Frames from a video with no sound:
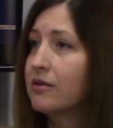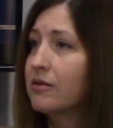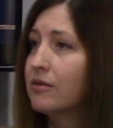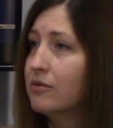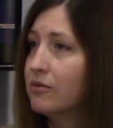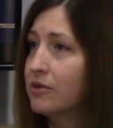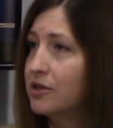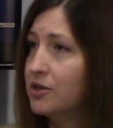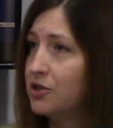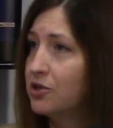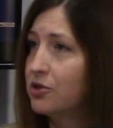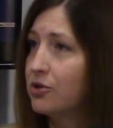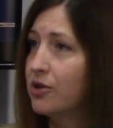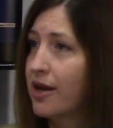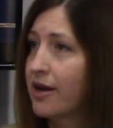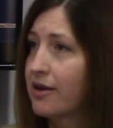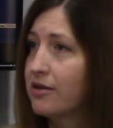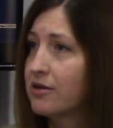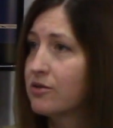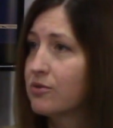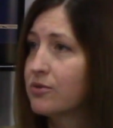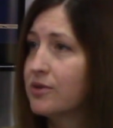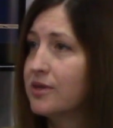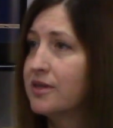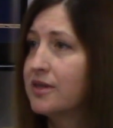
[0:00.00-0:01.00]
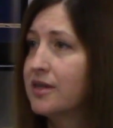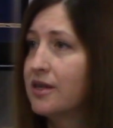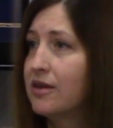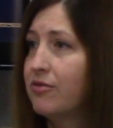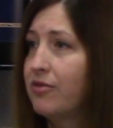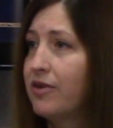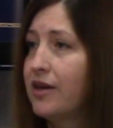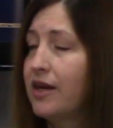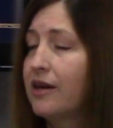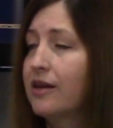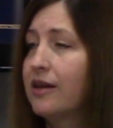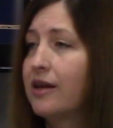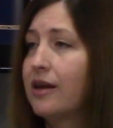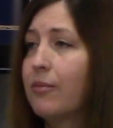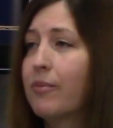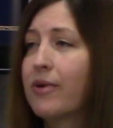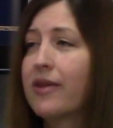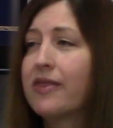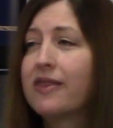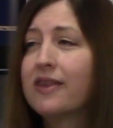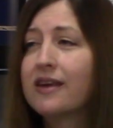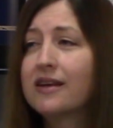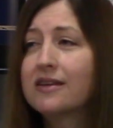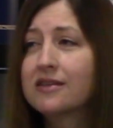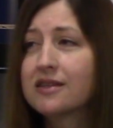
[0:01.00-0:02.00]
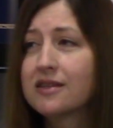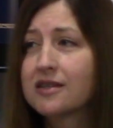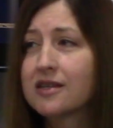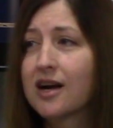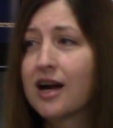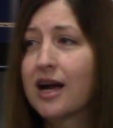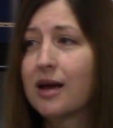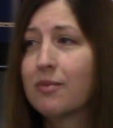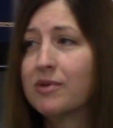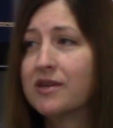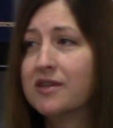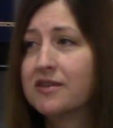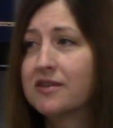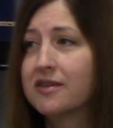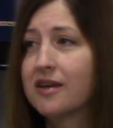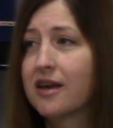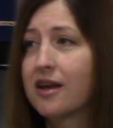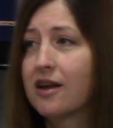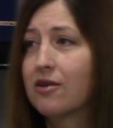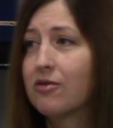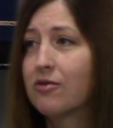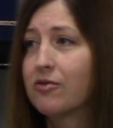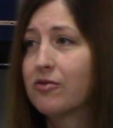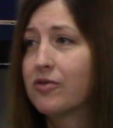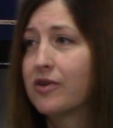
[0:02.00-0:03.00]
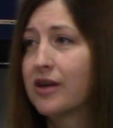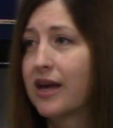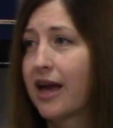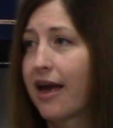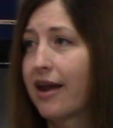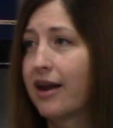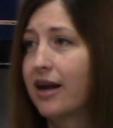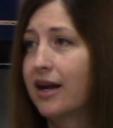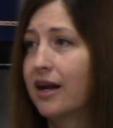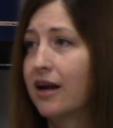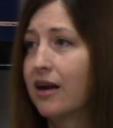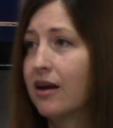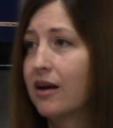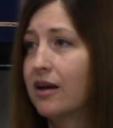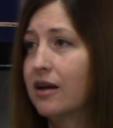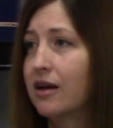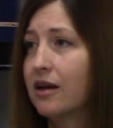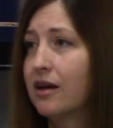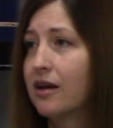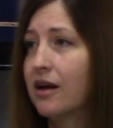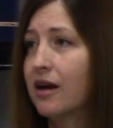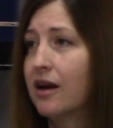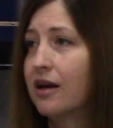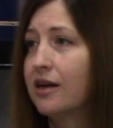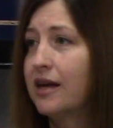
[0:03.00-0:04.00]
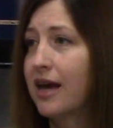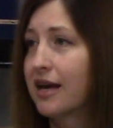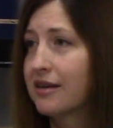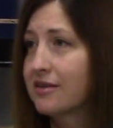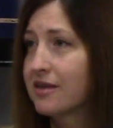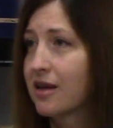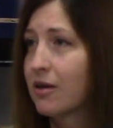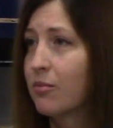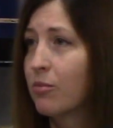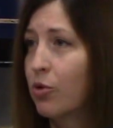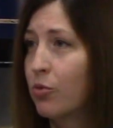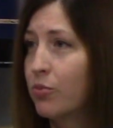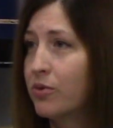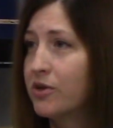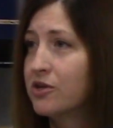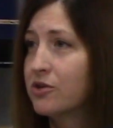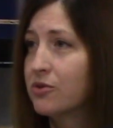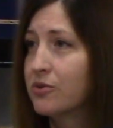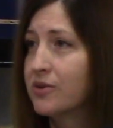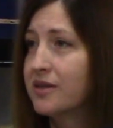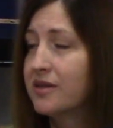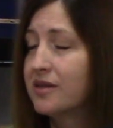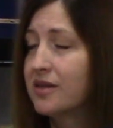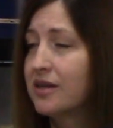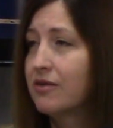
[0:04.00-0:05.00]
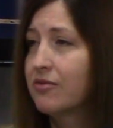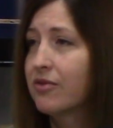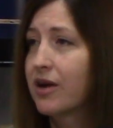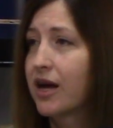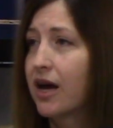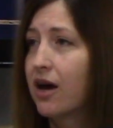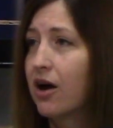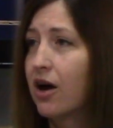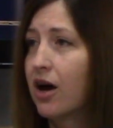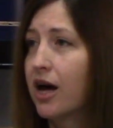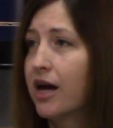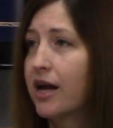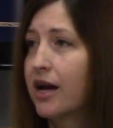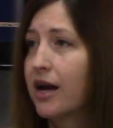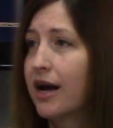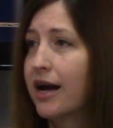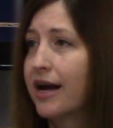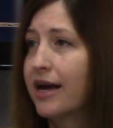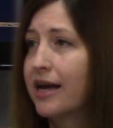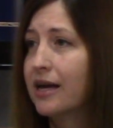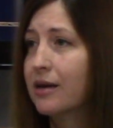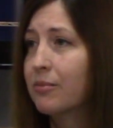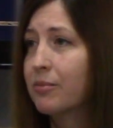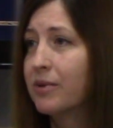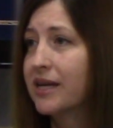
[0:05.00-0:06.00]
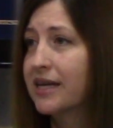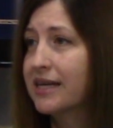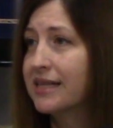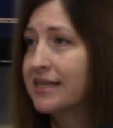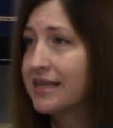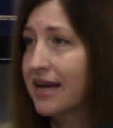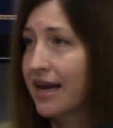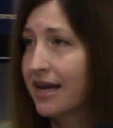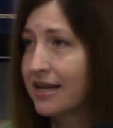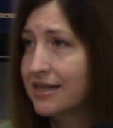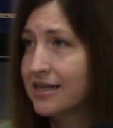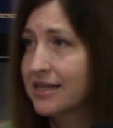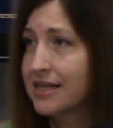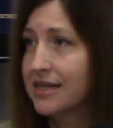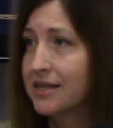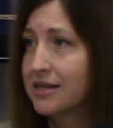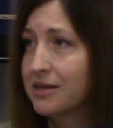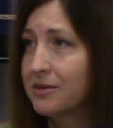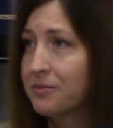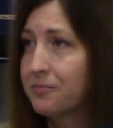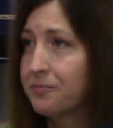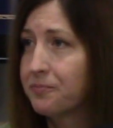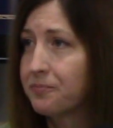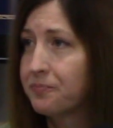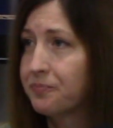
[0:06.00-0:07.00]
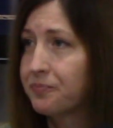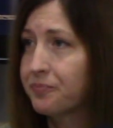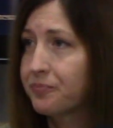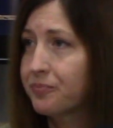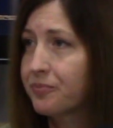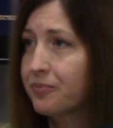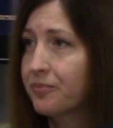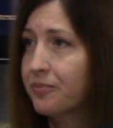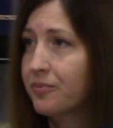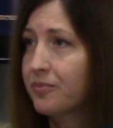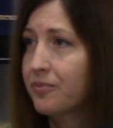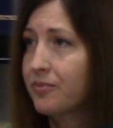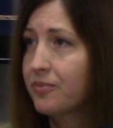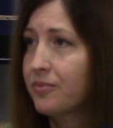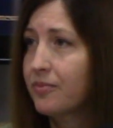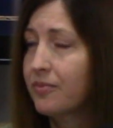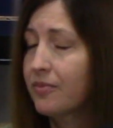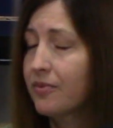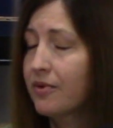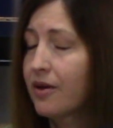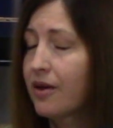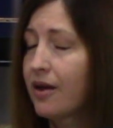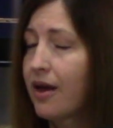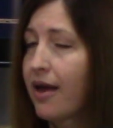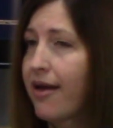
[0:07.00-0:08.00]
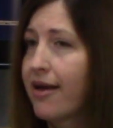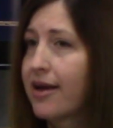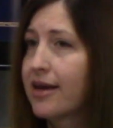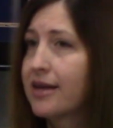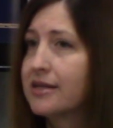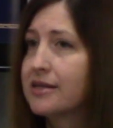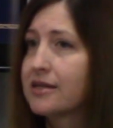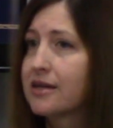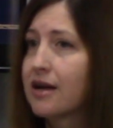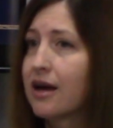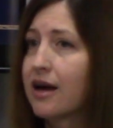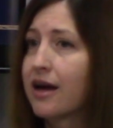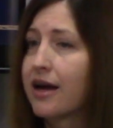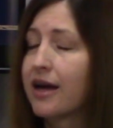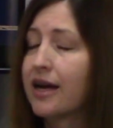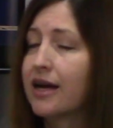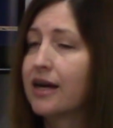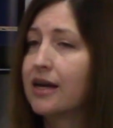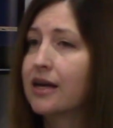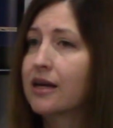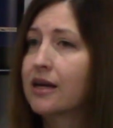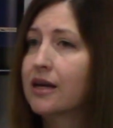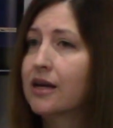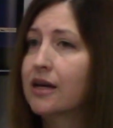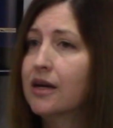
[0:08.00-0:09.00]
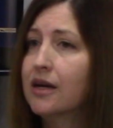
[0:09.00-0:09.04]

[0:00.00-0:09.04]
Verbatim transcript: Would you like to receive healing? But this time, instead of getting yes, I'm open to receive, I got, I am contented. And I